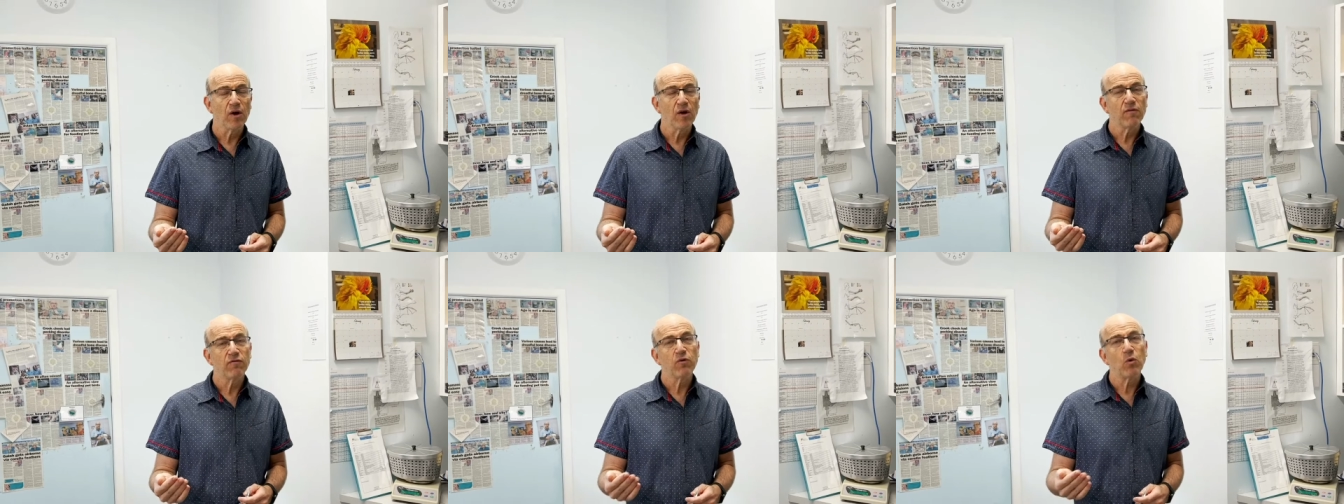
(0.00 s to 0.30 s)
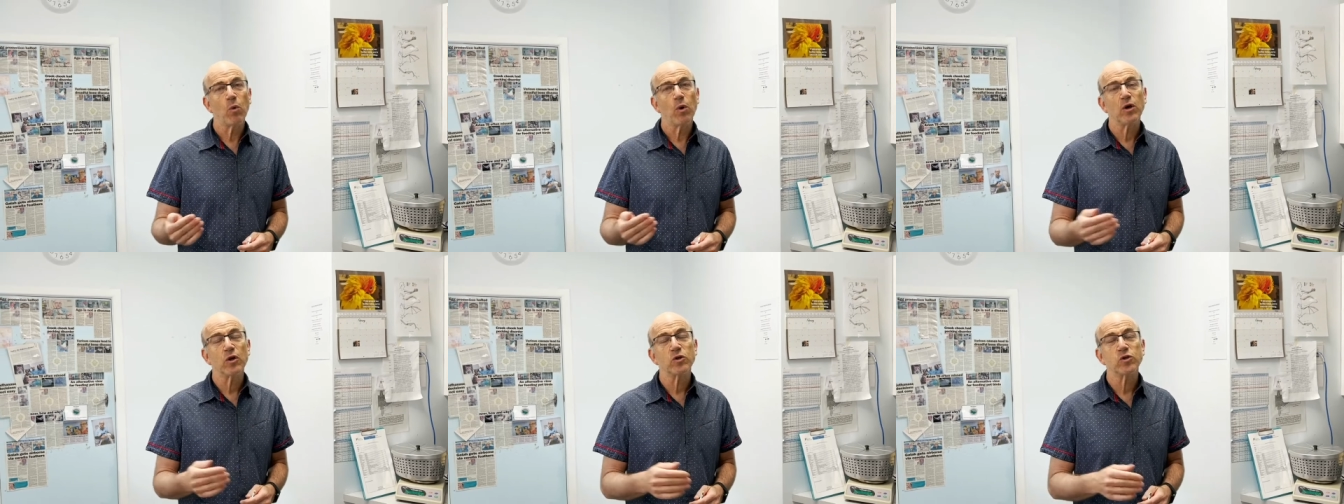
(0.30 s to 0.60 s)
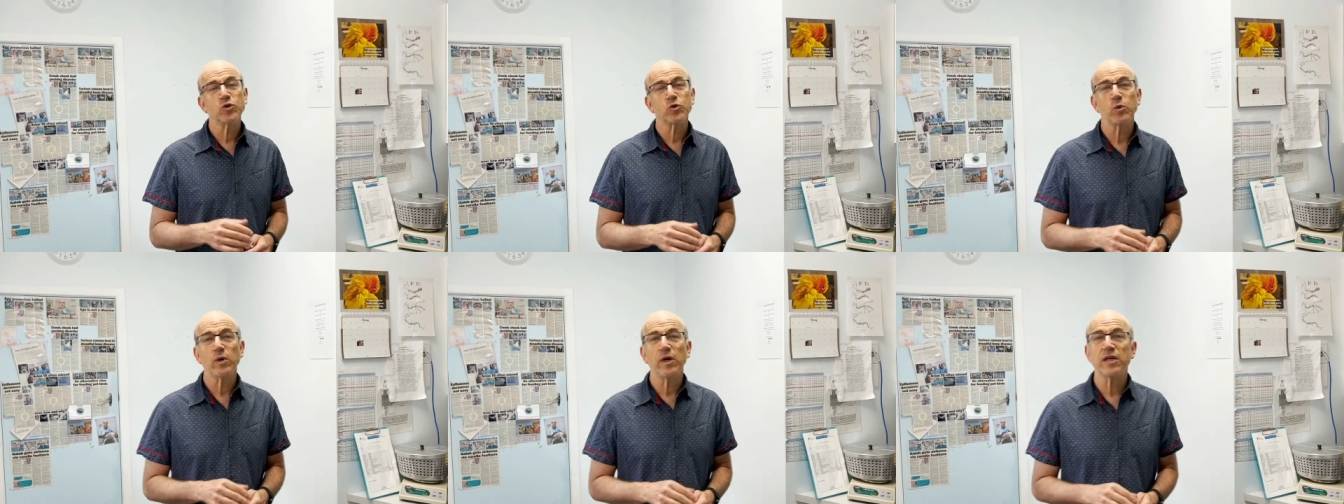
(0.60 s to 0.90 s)
For one or
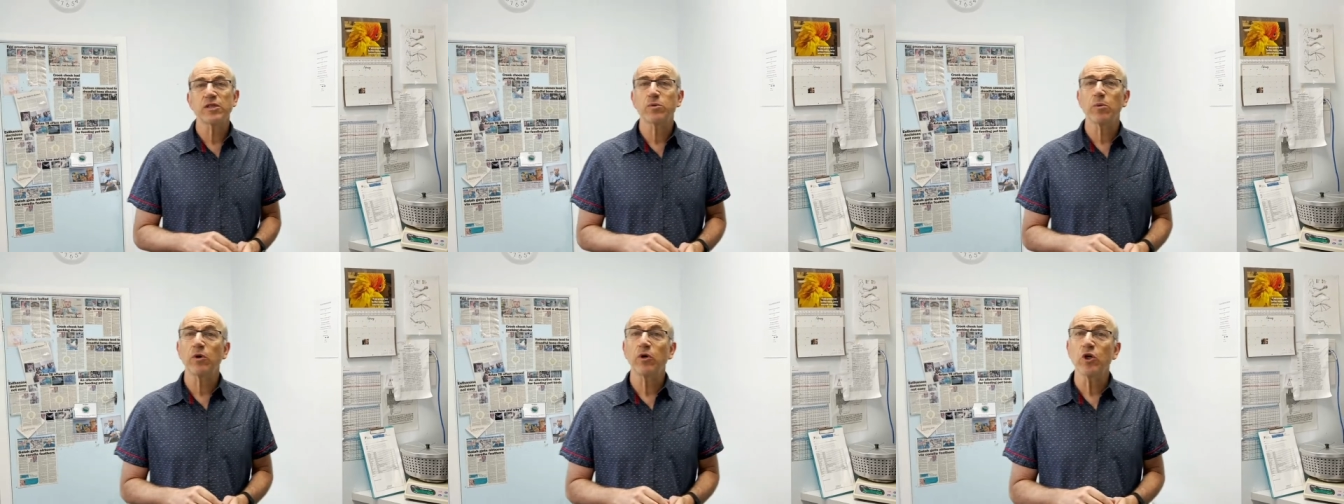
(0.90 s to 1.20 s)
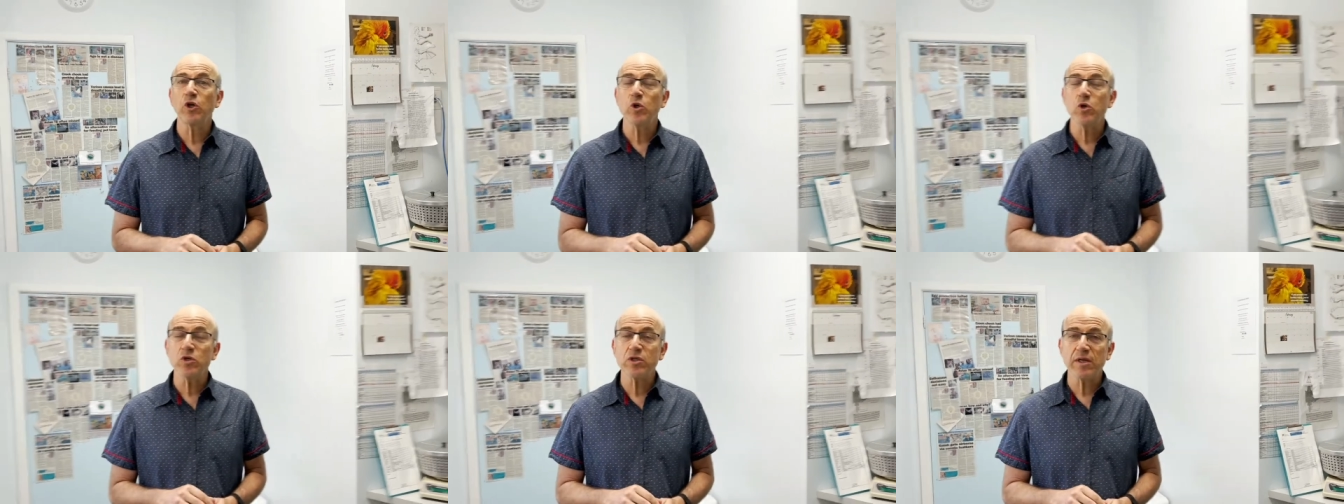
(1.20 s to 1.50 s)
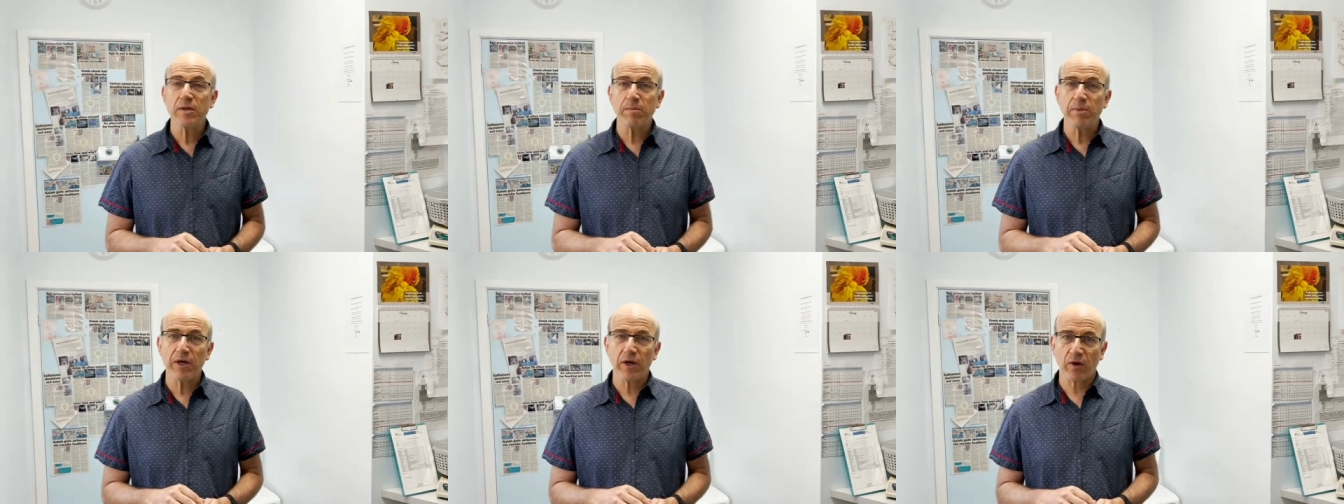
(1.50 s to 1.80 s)
two eggs we'll
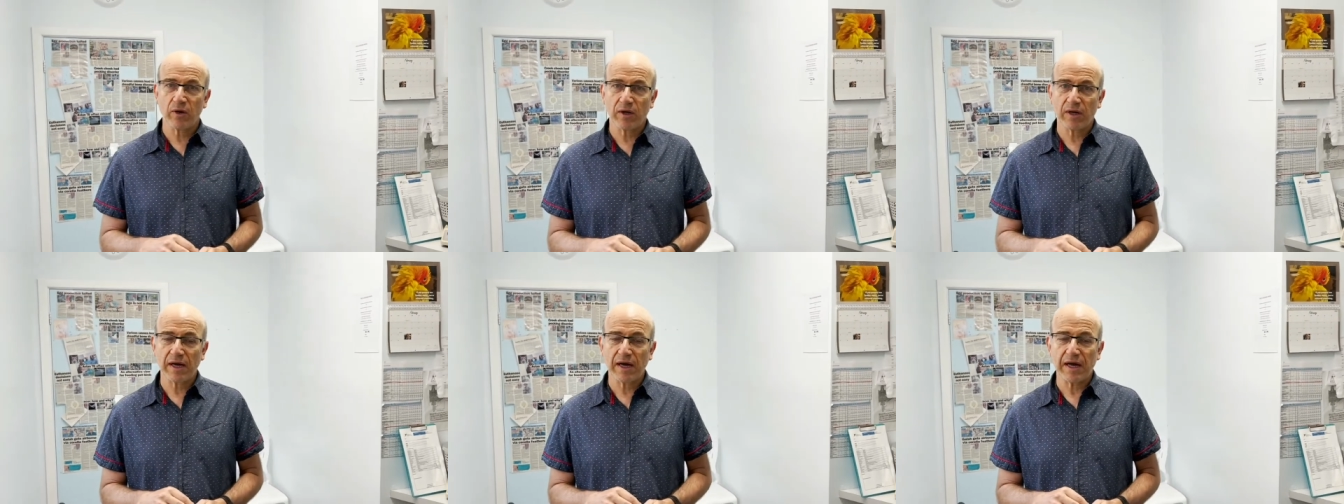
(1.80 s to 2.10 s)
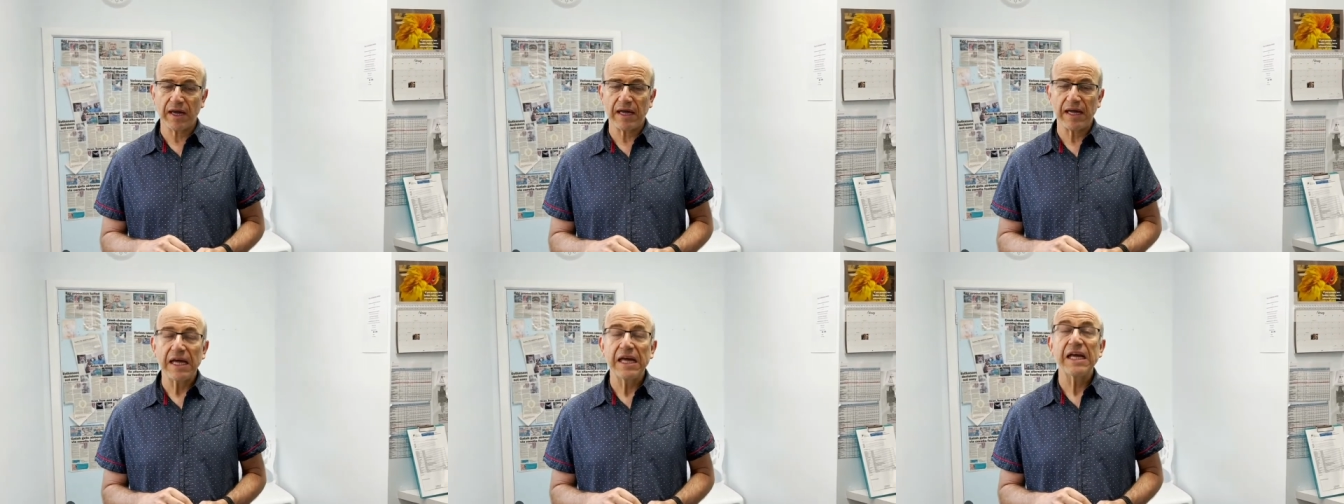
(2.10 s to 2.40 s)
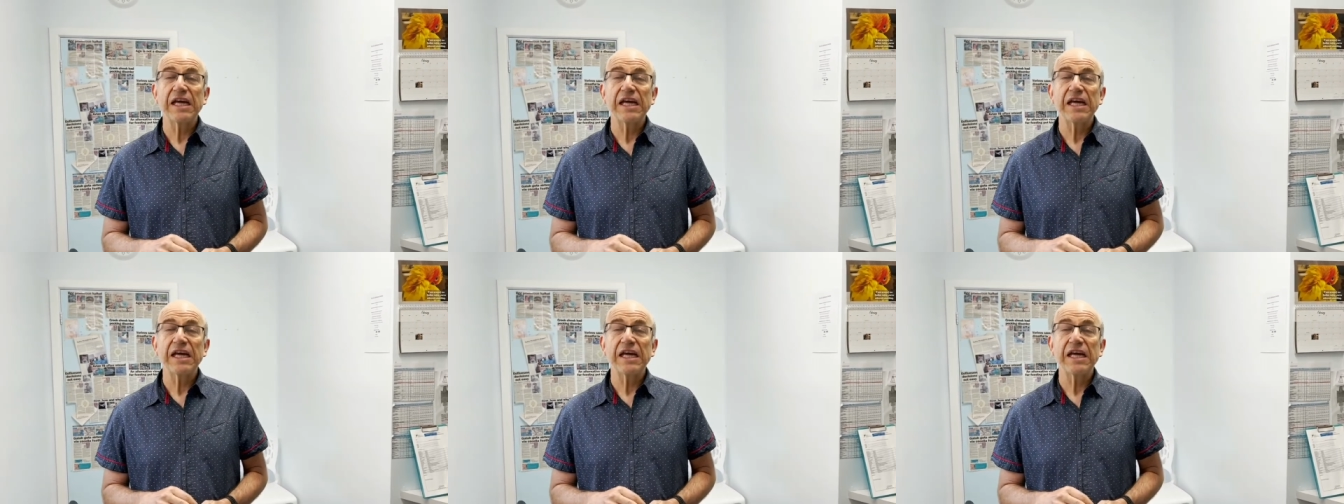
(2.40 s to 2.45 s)
usually be okay.